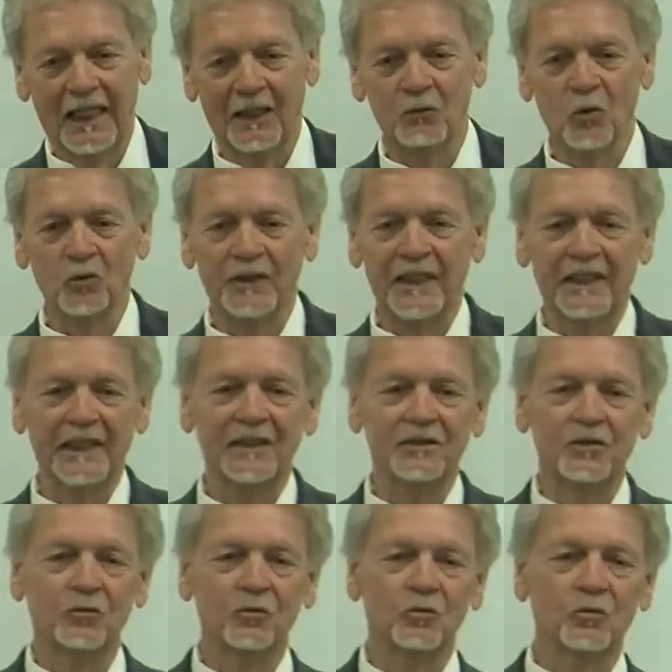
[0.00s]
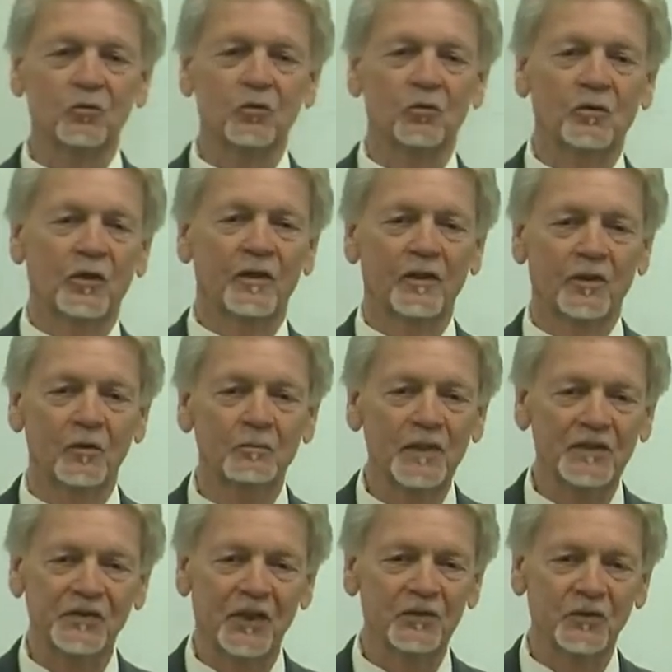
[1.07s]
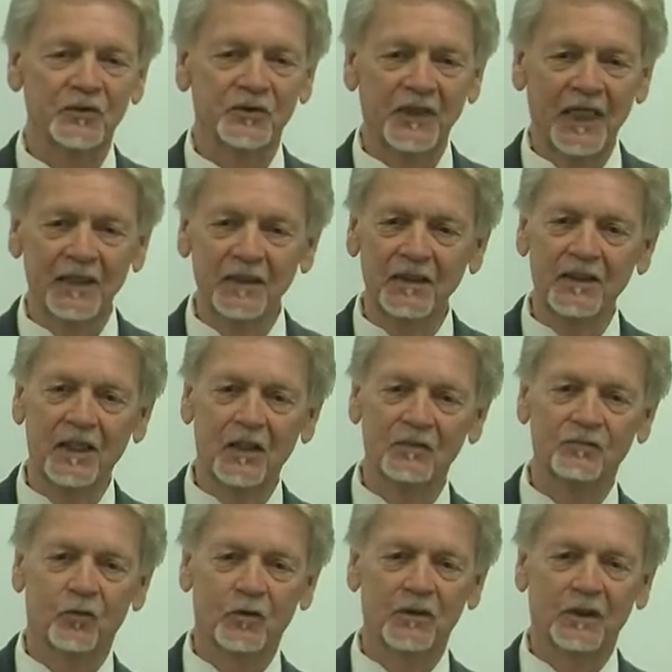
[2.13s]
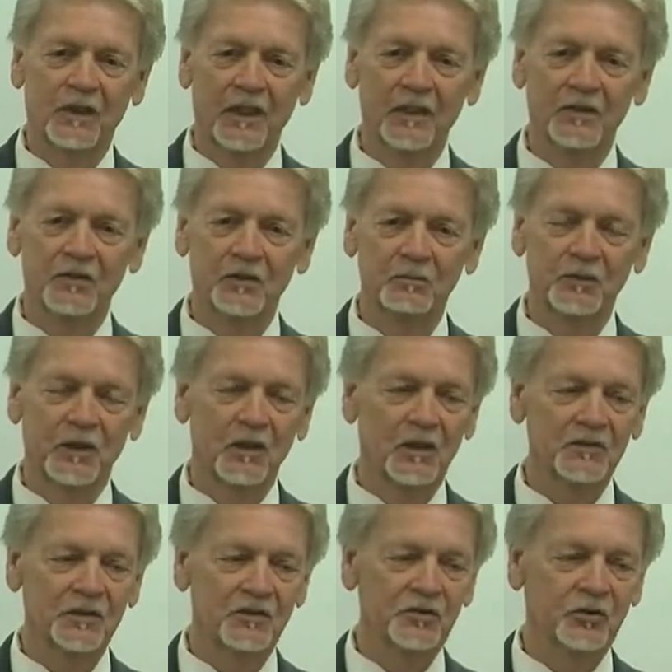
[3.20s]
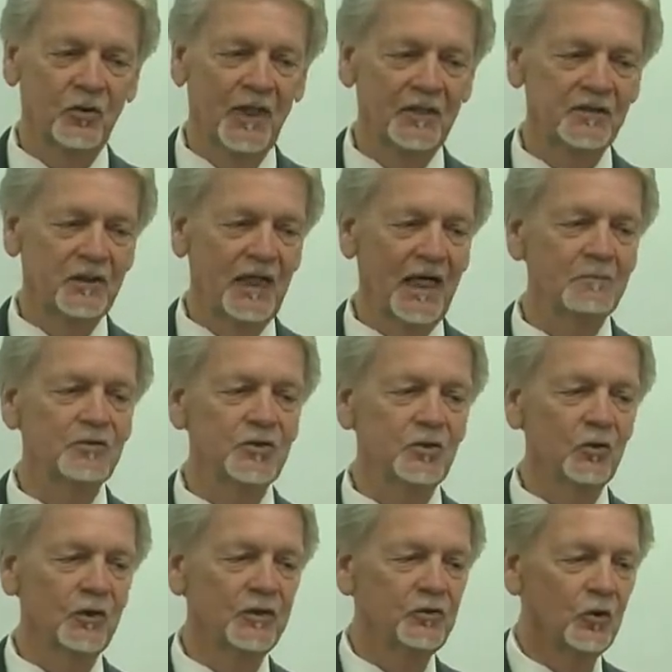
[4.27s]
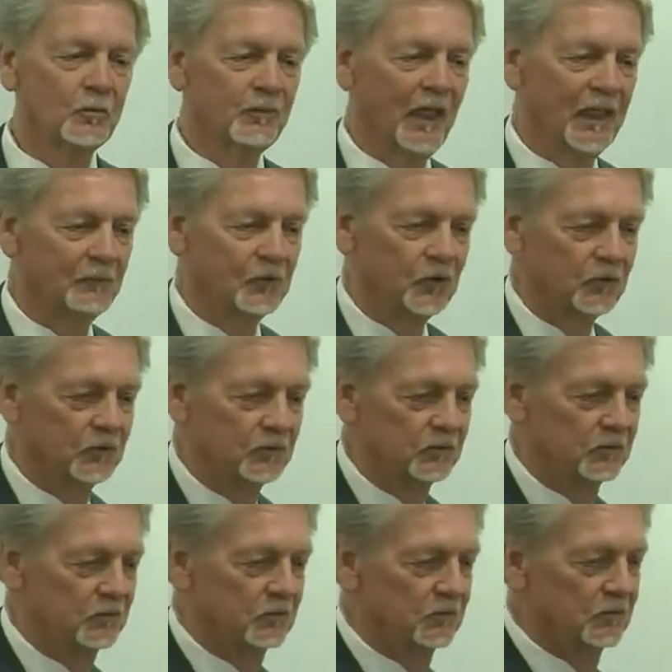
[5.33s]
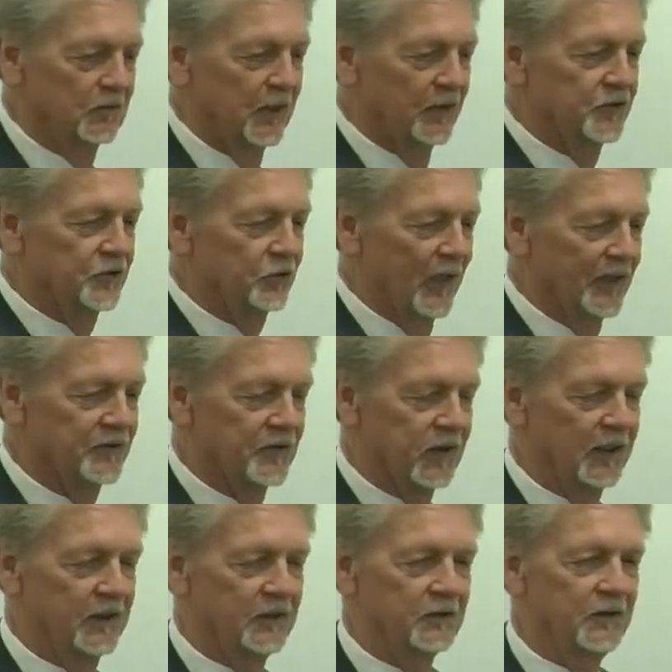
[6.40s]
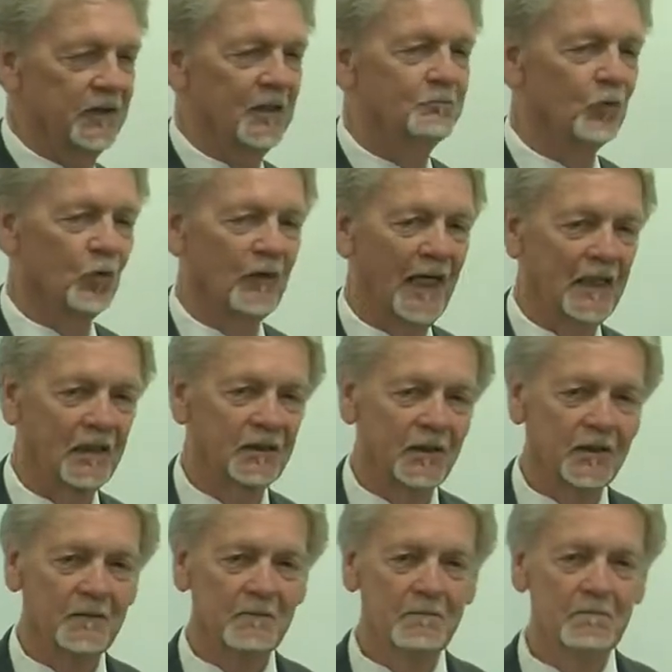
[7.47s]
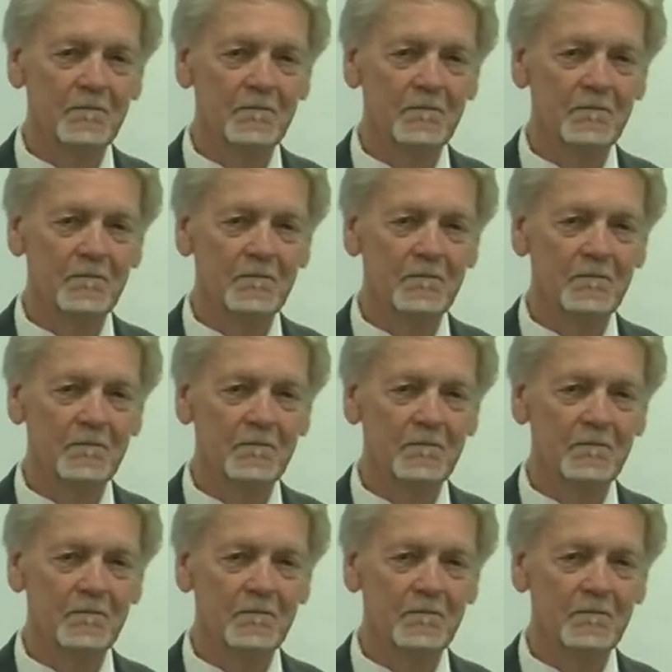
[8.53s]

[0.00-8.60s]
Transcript: I won't get into they're misunderstanding their fornication because it's translated, I'm sure in your Bible, it's translated immorality.